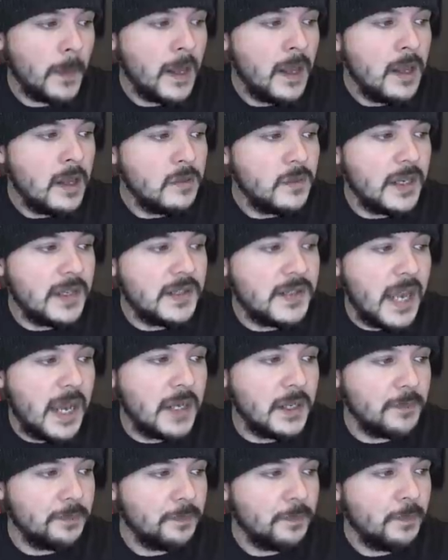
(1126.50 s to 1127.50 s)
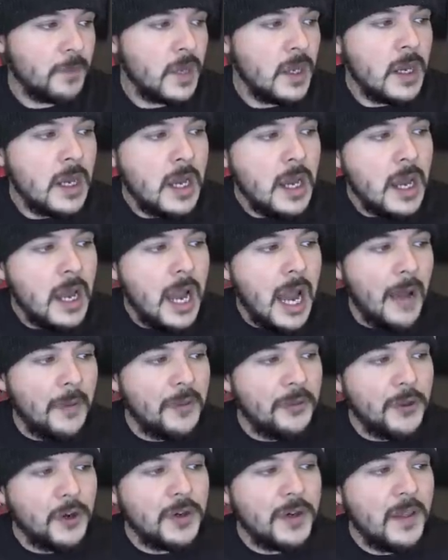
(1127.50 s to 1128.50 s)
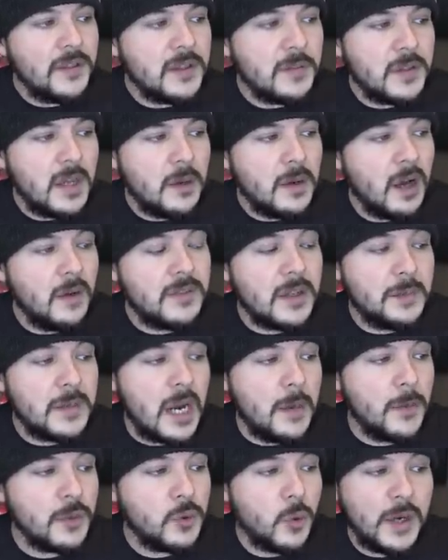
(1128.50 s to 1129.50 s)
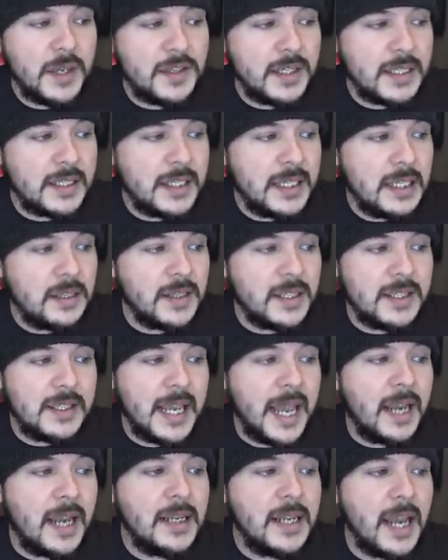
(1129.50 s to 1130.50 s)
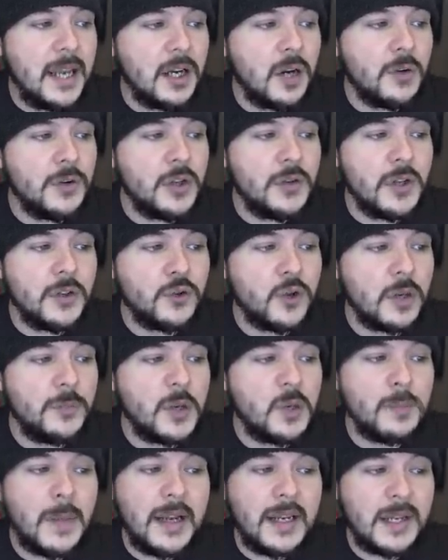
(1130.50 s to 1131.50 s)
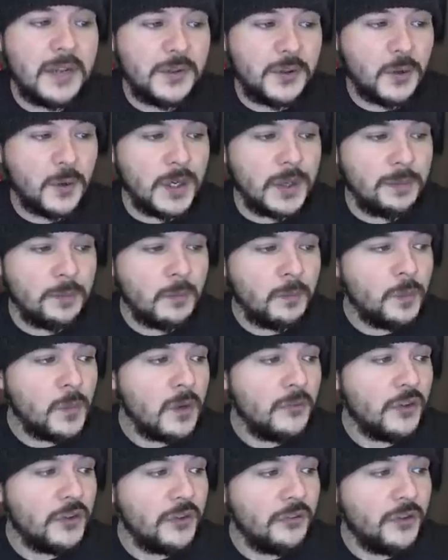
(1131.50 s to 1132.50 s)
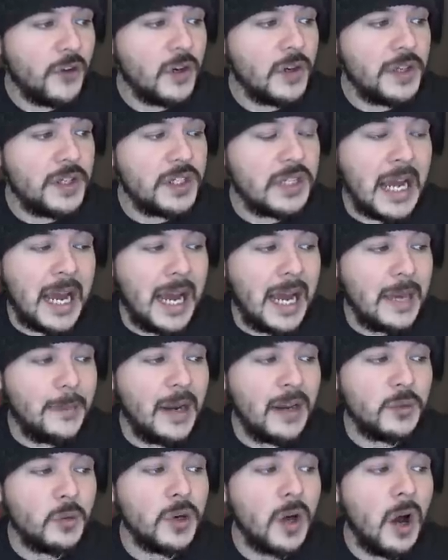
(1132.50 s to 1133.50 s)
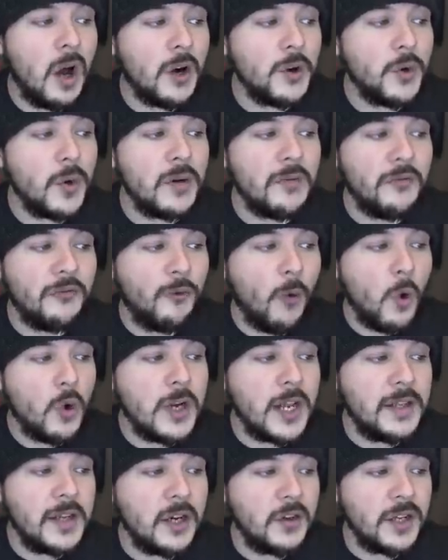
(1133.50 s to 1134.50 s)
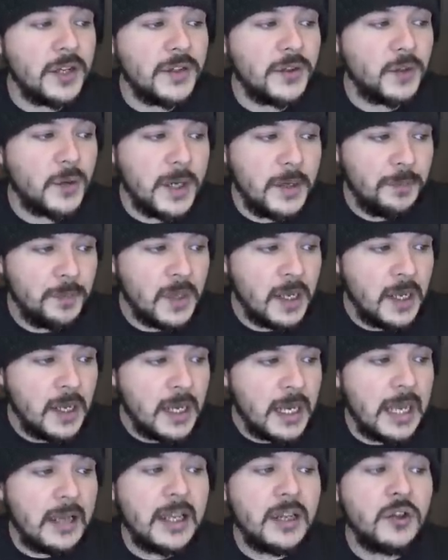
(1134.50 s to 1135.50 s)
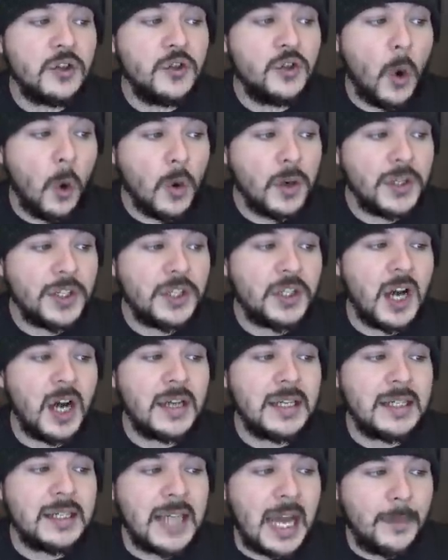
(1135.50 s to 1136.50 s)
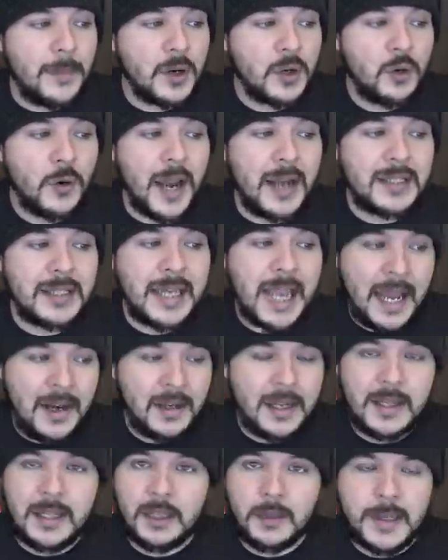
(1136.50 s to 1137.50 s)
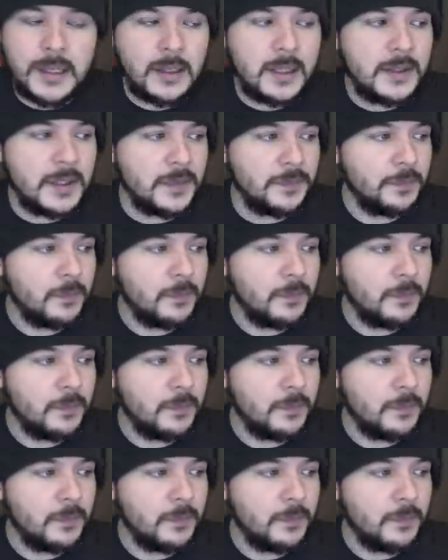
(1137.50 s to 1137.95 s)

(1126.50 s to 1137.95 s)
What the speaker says: They say, on the 30th of September 2016, the San Diego Union-Tribune made history. For the first time in its 140-year history, it endorsed a Democrat candidate, Hillary Clinton.